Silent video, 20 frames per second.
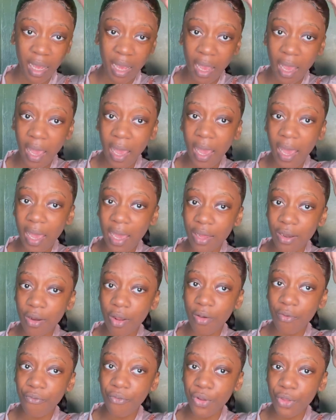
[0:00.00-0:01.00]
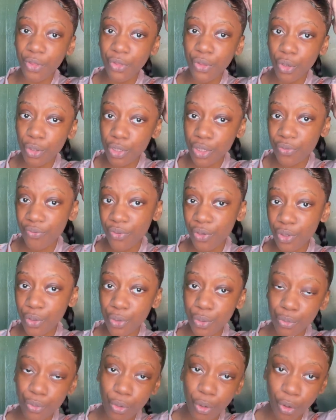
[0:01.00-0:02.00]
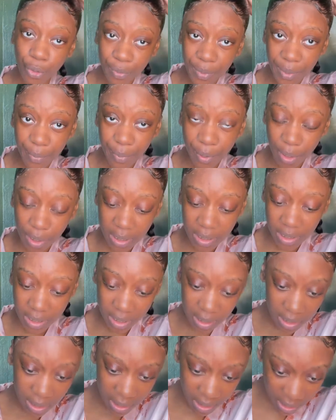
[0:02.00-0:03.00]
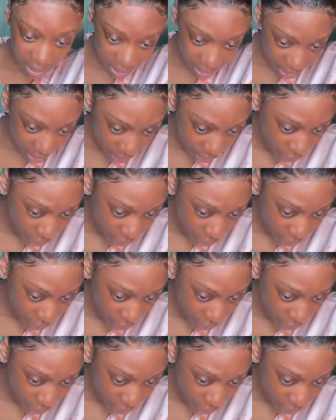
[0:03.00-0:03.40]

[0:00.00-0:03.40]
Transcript: And for those of you who know me personally,